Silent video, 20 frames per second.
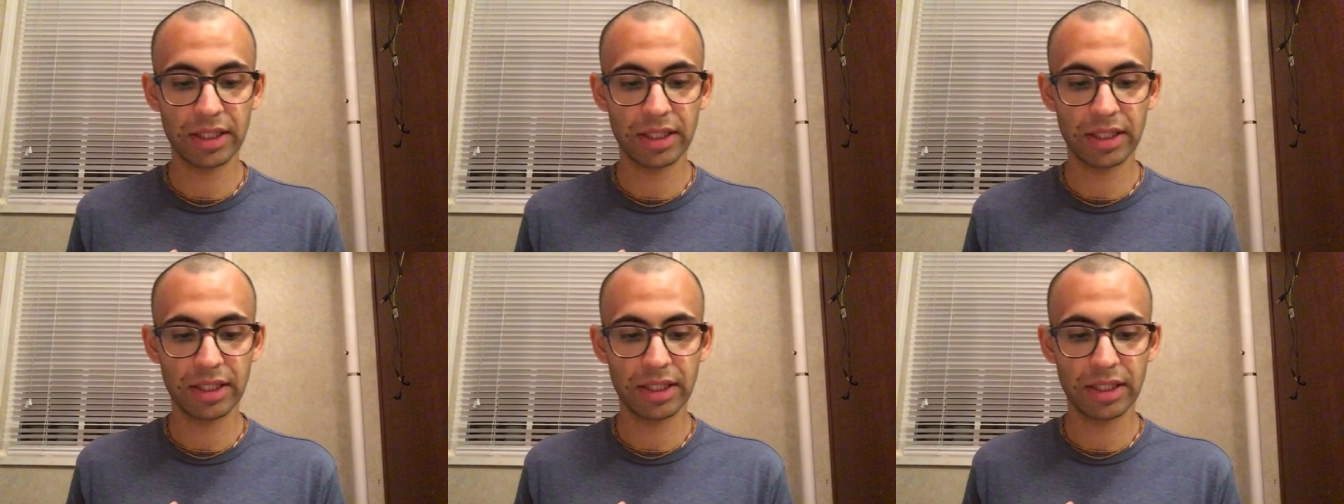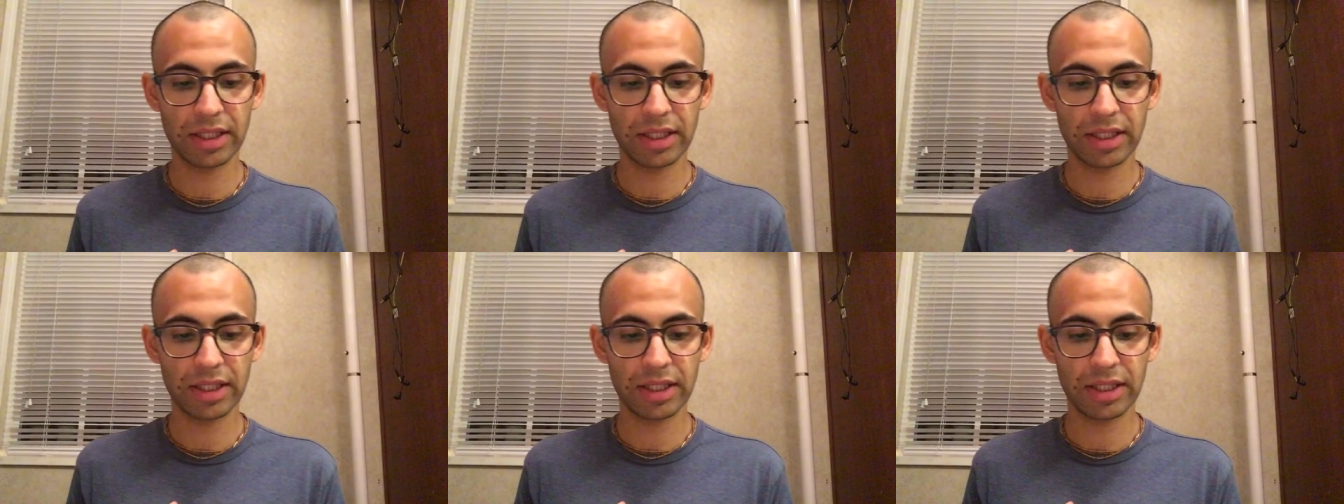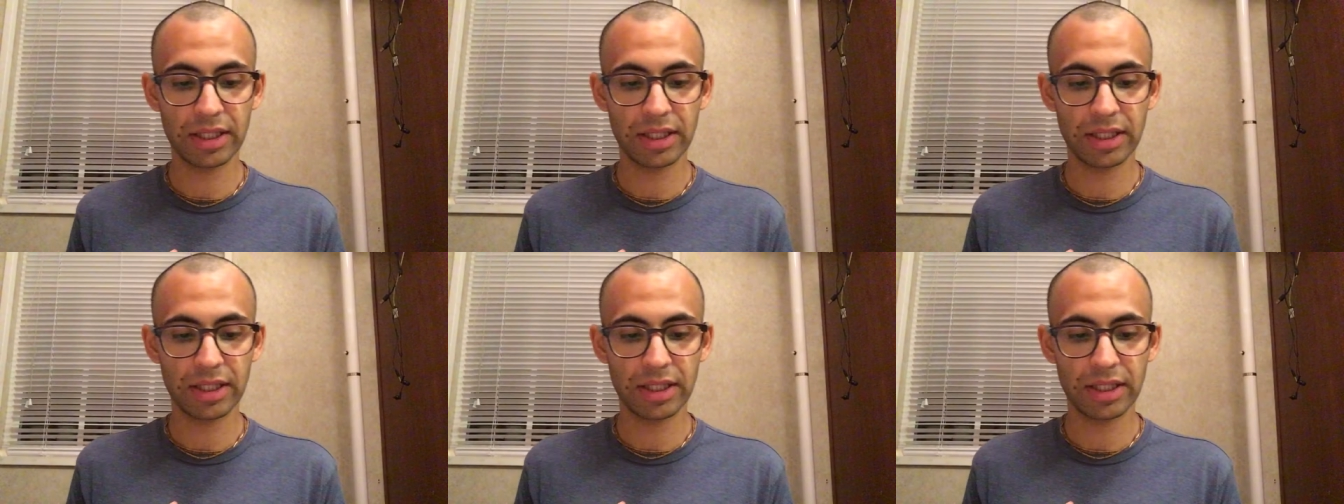here
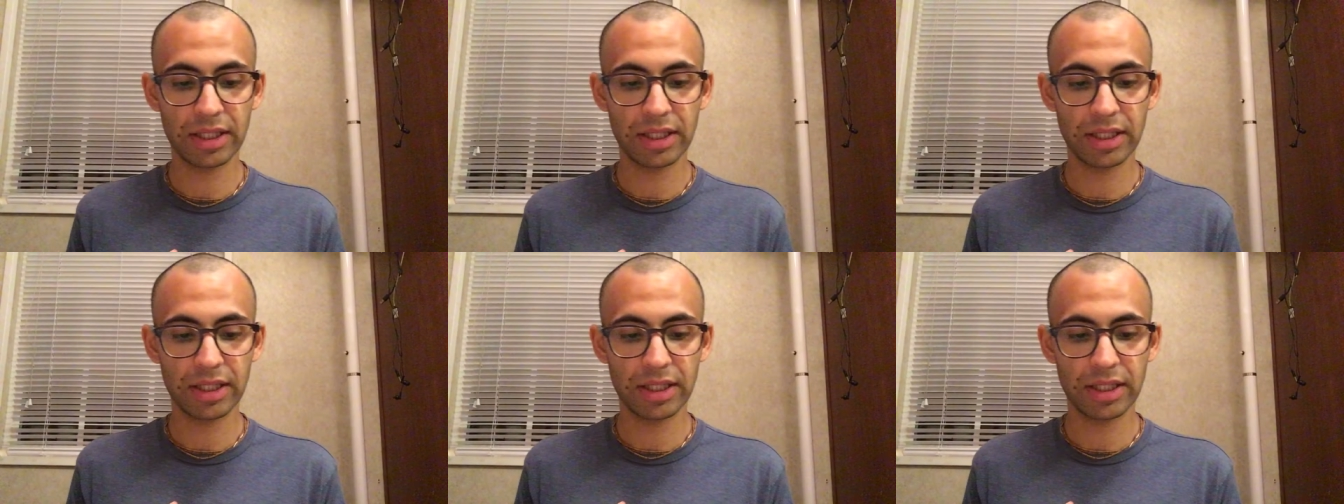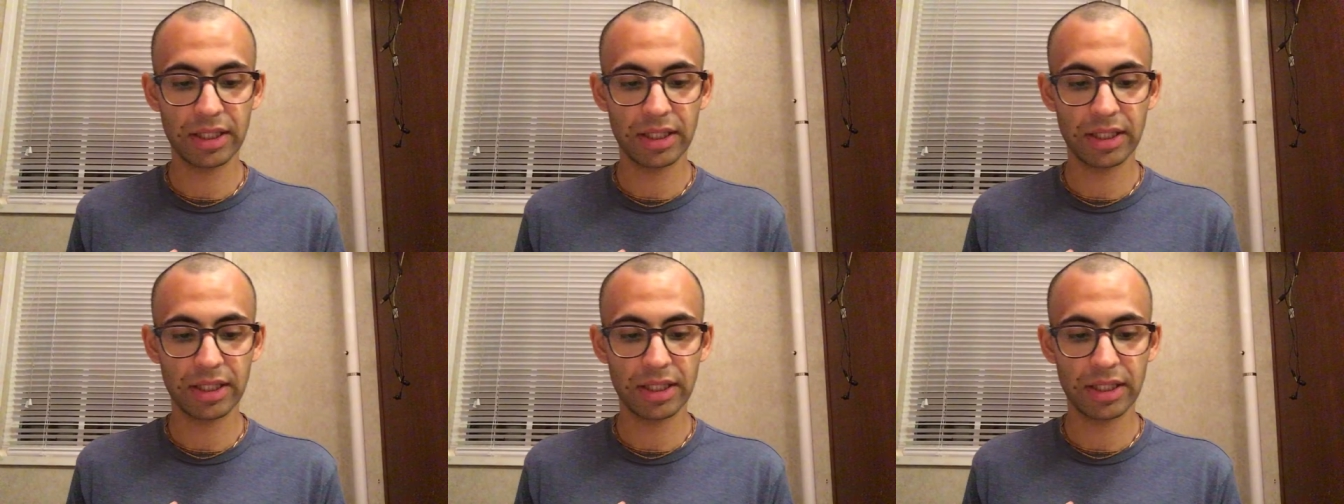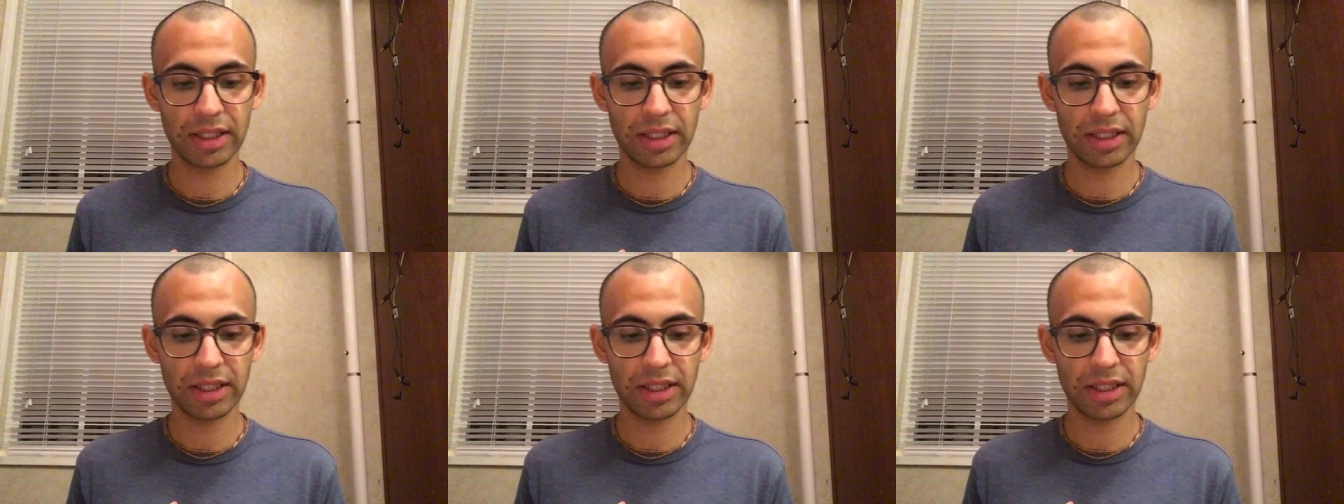the
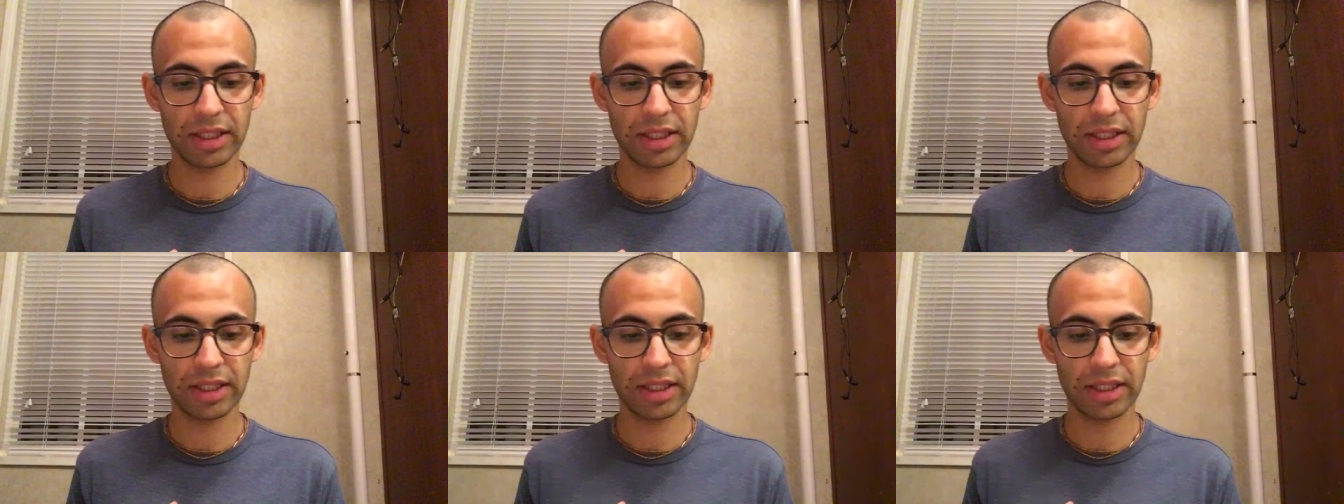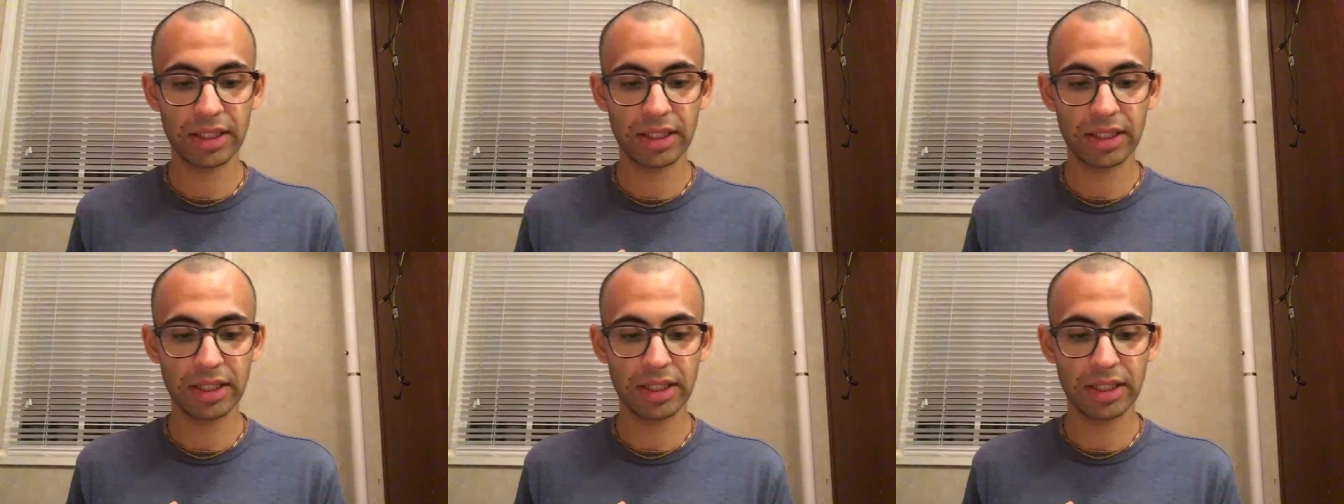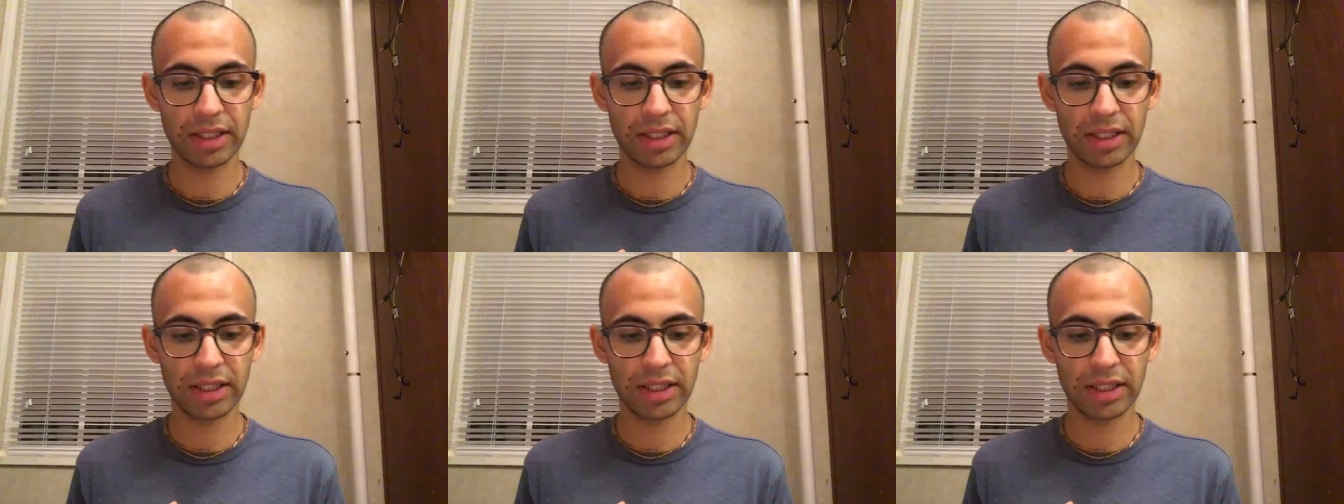residents of Vrindavan,